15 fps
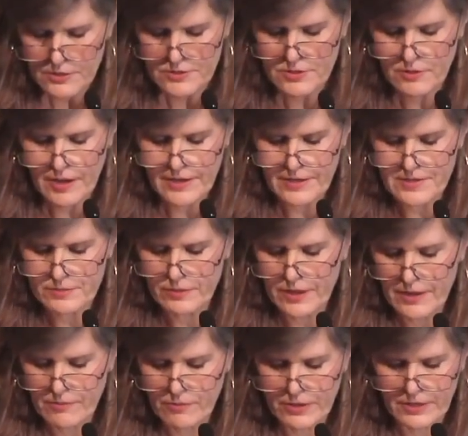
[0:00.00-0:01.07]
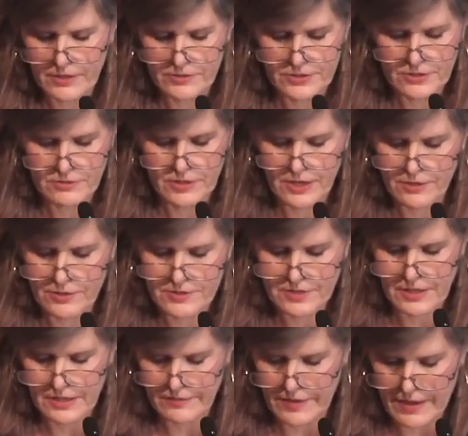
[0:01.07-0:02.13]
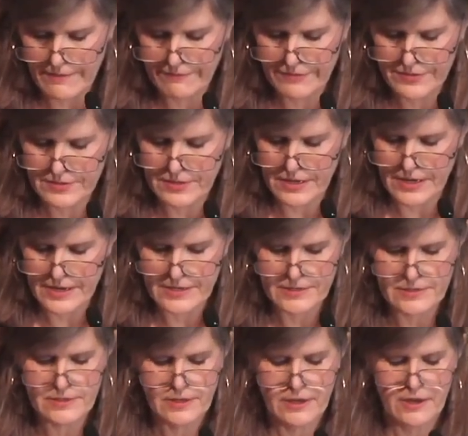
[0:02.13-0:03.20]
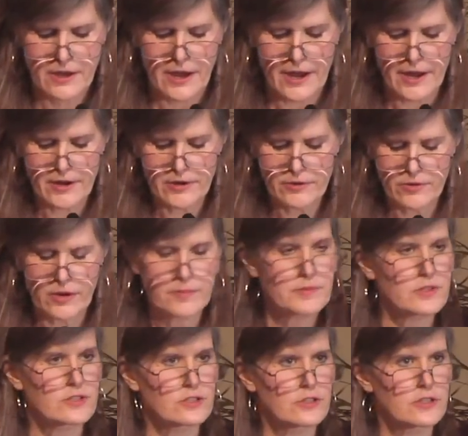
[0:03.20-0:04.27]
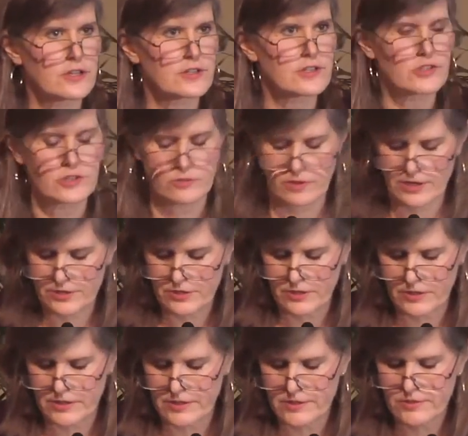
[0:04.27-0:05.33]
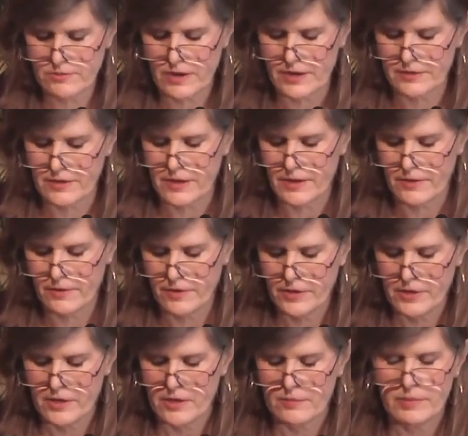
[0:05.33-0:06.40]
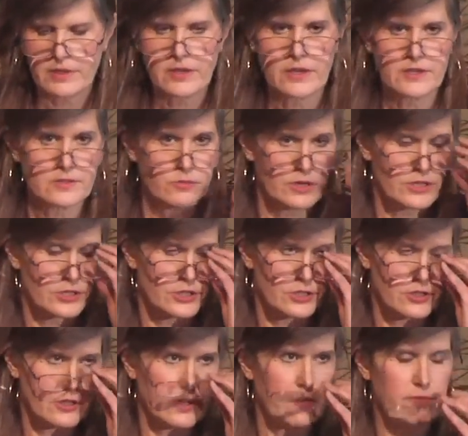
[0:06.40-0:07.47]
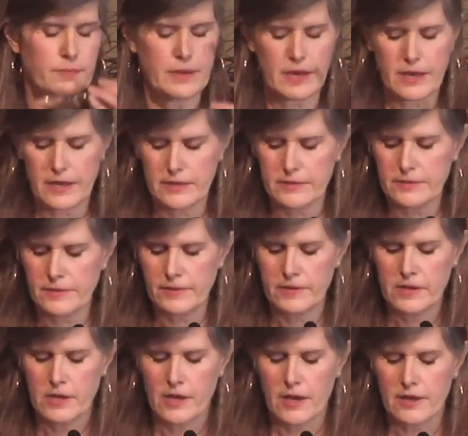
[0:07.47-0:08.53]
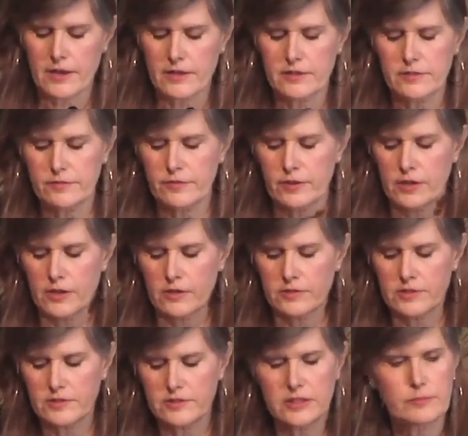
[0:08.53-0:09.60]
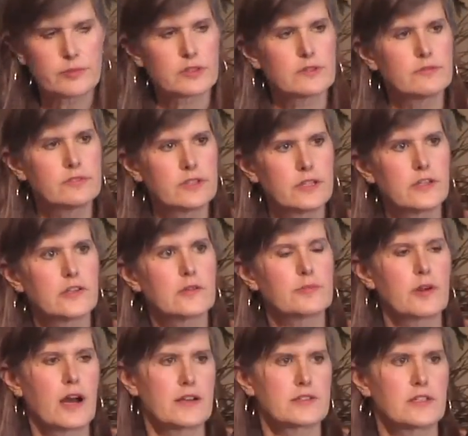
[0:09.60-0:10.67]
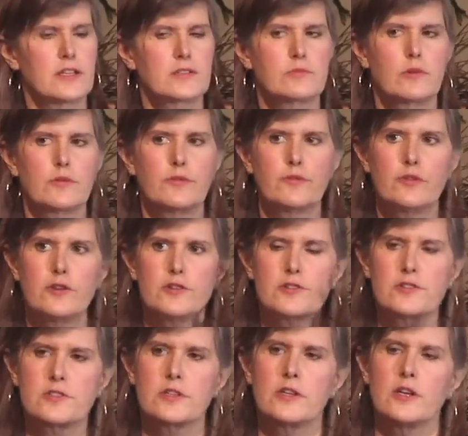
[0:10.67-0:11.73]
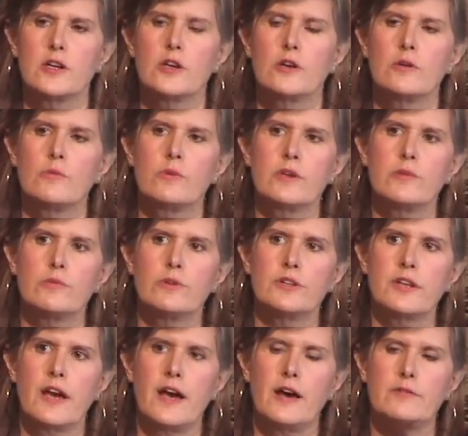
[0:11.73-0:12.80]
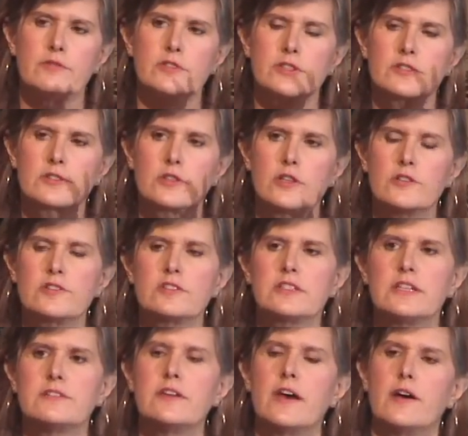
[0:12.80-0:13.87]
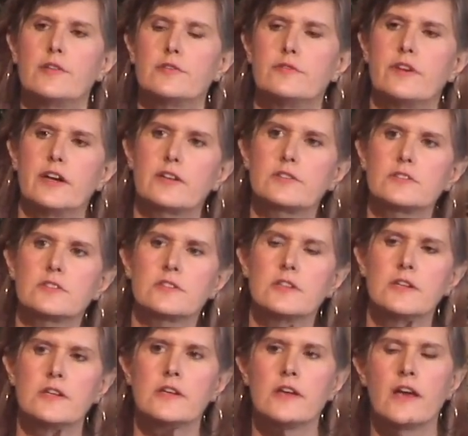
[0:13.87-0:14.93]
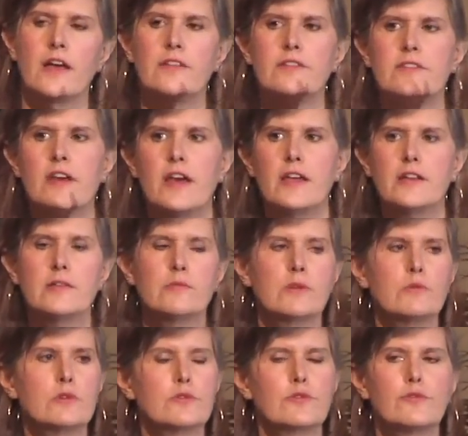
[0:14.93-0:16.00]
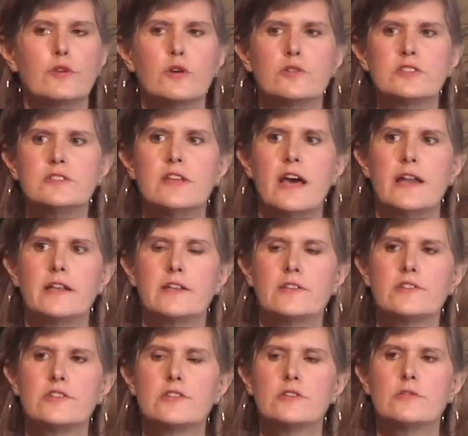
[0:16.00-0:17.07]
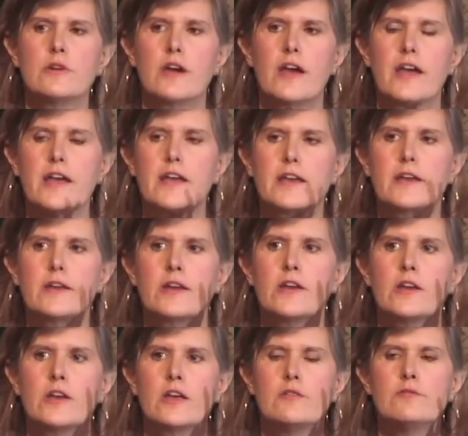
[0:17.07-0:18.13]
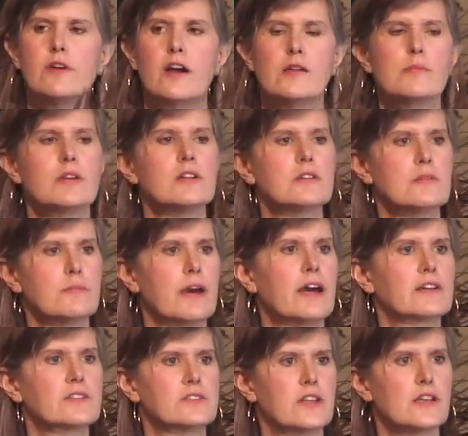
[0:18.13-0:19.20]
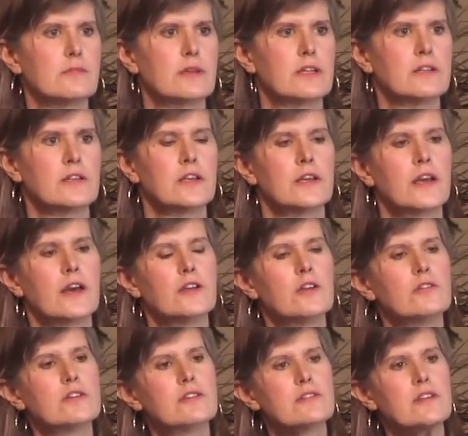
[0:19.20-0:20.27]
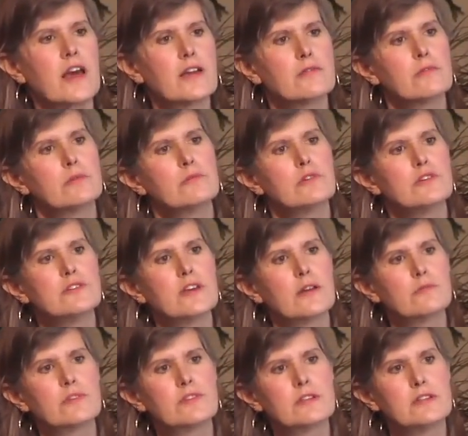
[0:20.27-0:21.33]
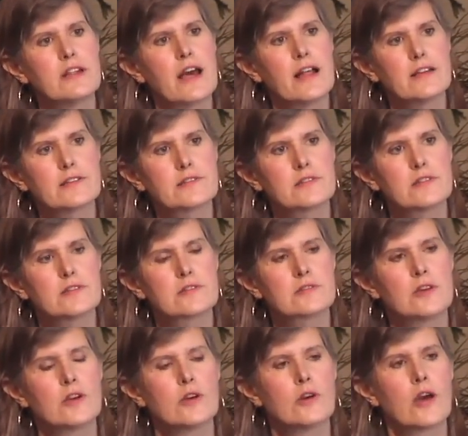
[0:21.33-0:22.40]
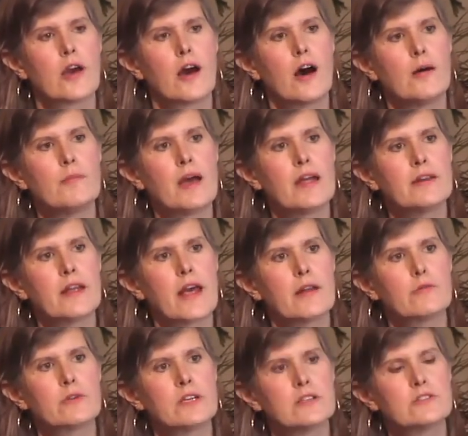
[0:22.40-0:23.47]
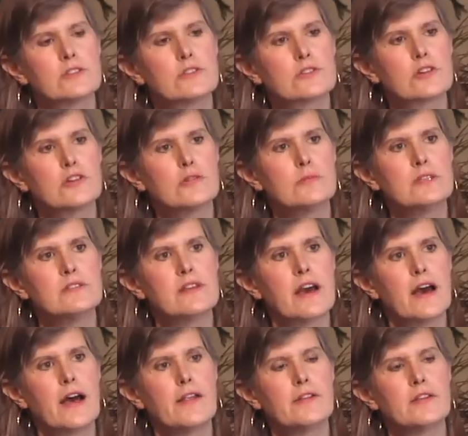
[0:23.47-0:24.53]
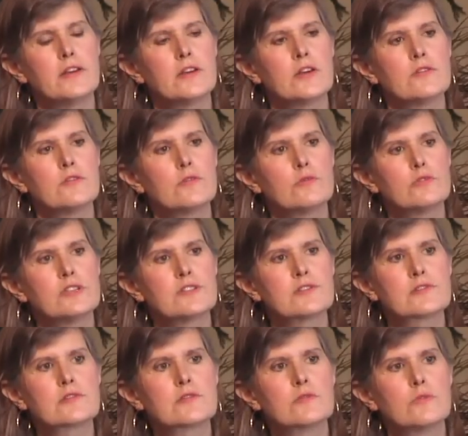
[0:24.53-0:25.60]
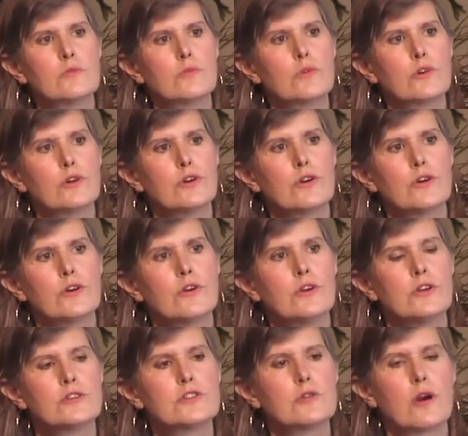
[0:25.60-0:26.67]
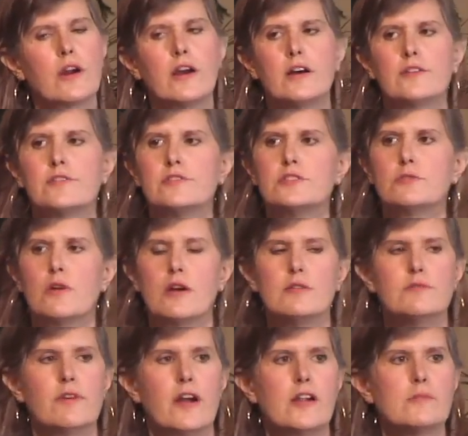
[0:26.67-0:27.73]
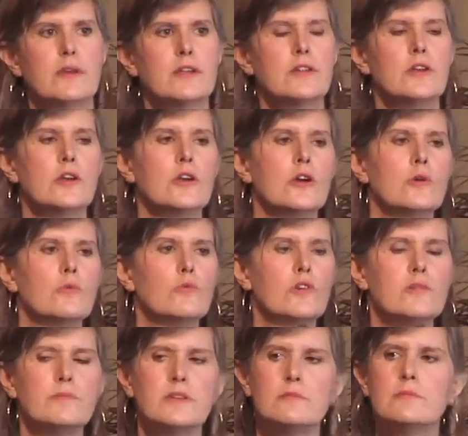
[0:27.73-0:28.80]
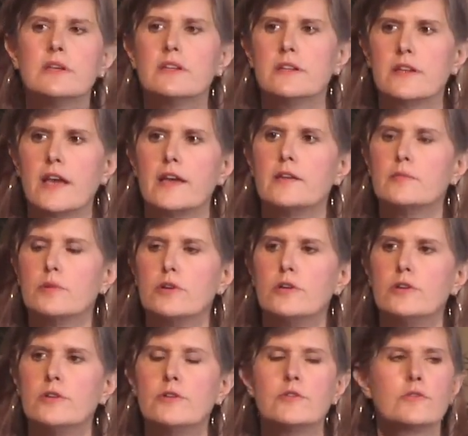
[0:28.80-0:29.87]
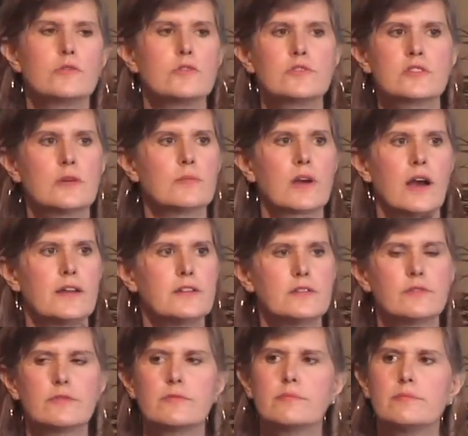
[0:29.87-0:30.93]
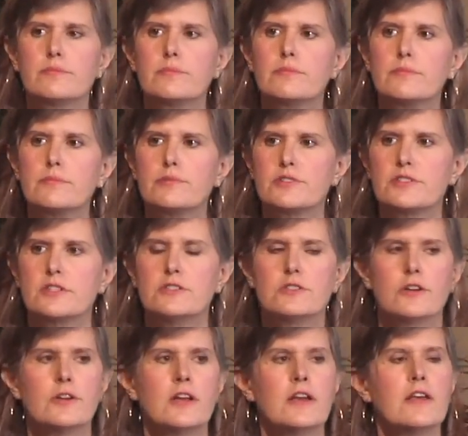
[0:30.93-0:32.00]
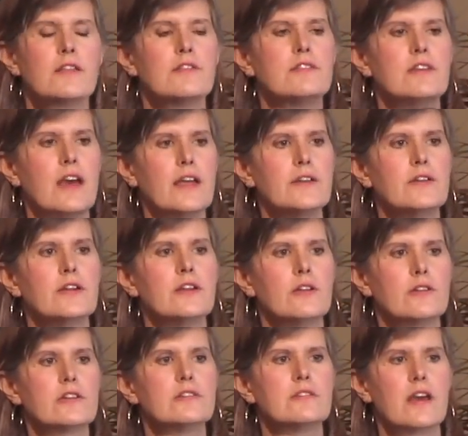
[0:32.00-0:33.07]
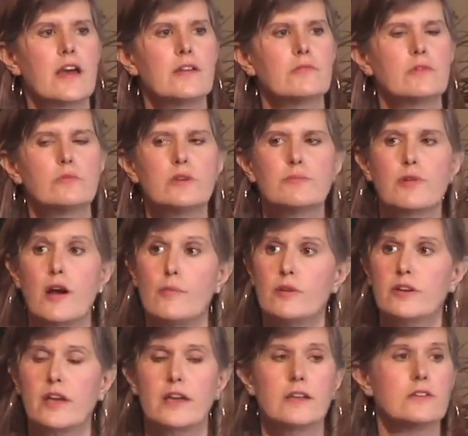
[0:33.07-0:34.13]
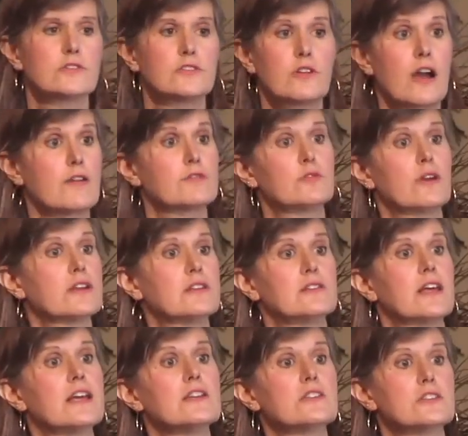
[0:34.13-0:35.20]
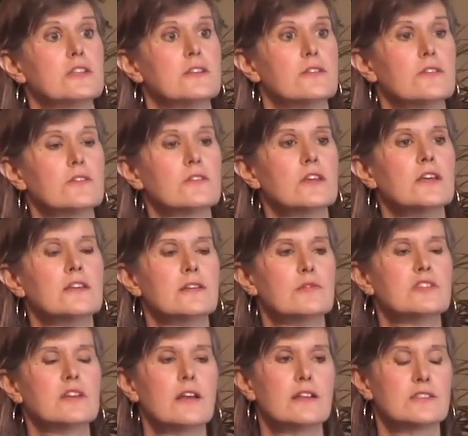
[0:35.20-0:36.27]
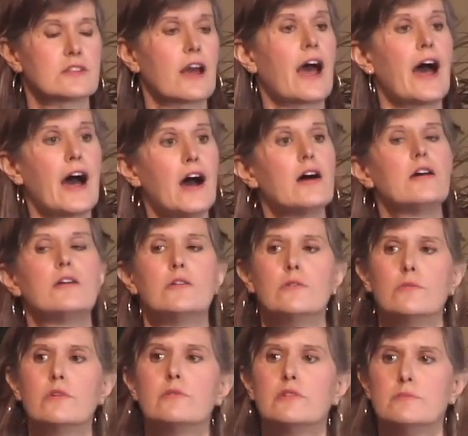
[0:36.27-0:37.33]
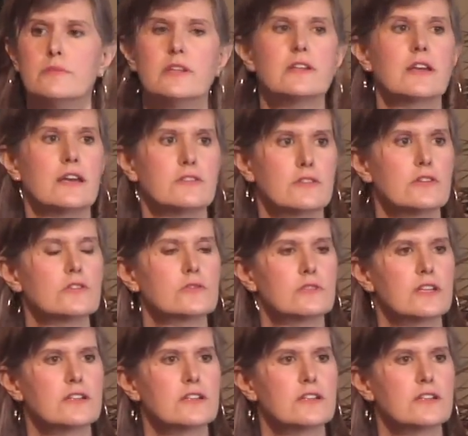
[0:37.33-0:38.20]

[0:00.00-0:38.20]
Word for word: So I guess what I want to do here is kind of emphasize how absurd our situation is right now, because what should have been a kind of deliberative linear process where first we would have looked closely at the health effects, and then we would have folded that into an environmental impact statement, and only then when we were done with the analysis and we had determined that the risks were to our health and to our environment would be mitigatable through some kind of procedure, then and only then would we promulgate draft regulations that would tell us how we would mitigate those